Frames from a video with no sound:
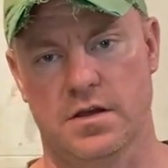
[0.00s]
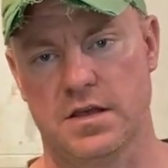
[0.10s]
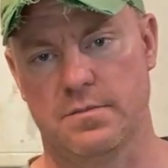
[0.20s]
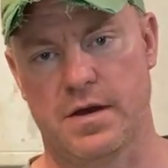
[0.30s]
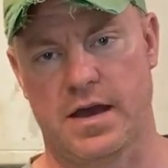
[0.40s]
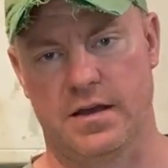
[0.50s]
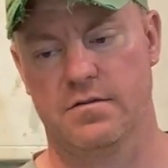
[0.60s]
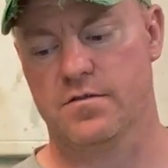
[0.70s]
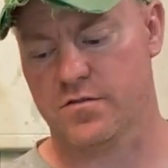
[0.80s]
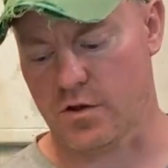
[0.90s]
eBay.
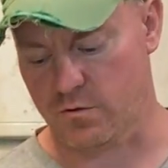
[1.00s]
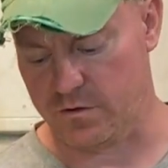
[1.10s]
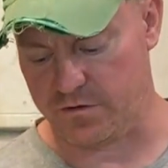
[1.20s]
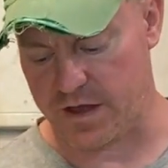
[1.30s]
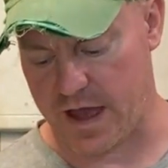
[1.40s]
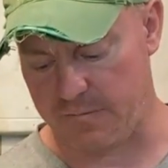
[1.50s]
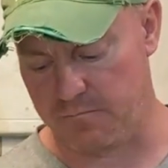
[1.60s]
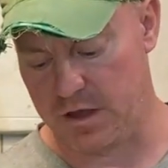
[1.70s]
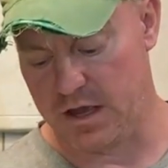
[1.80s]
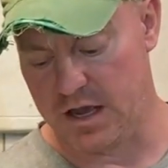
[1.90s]
So there's that.
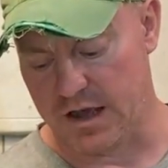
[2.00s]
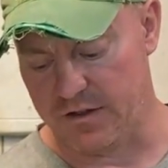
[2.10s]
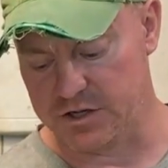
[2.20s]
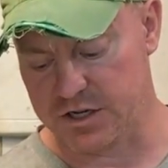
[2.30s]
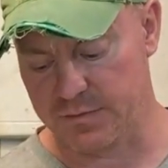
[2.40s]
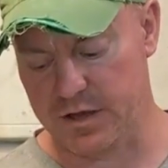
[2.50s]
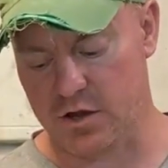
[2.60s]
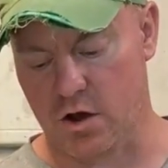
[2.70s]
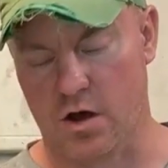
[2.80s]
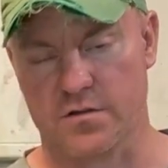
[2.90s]
And then shipping
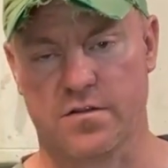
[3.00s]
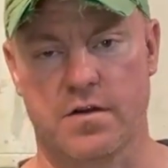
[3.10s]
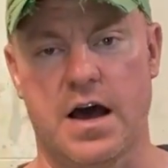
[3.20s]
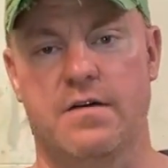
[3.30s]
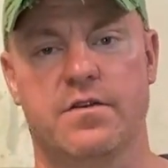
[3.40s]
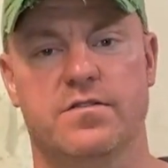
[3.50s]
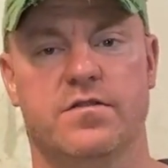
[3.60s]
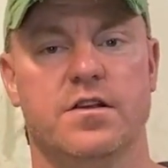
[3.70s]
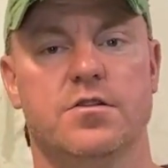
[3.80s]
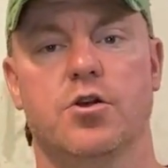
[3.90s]
costs,
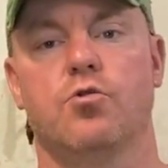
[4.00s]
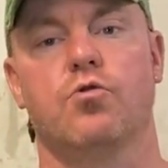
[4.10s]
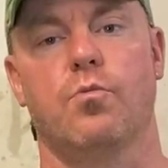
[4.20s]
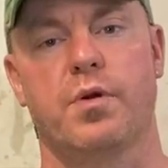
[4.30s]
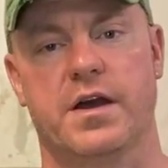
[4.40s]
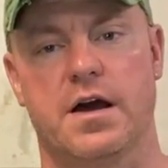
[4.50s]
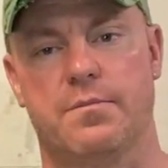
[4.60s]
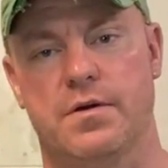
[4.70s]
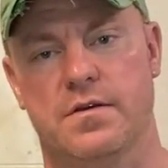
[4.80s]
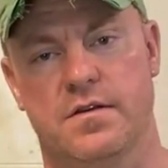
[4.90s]
obviously local
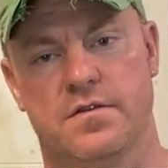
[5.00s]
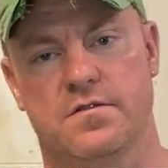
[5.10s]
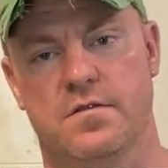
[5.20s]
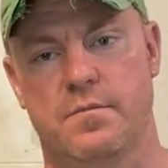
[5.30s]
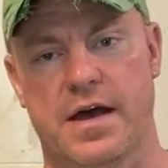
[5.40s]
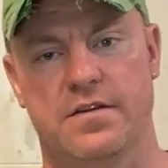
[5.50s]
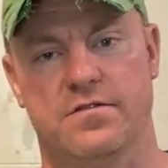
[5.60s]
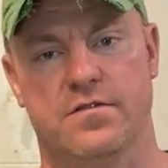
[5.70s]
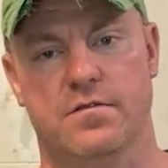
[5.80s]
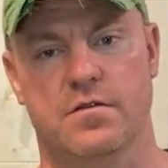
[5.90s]
pickup is the best.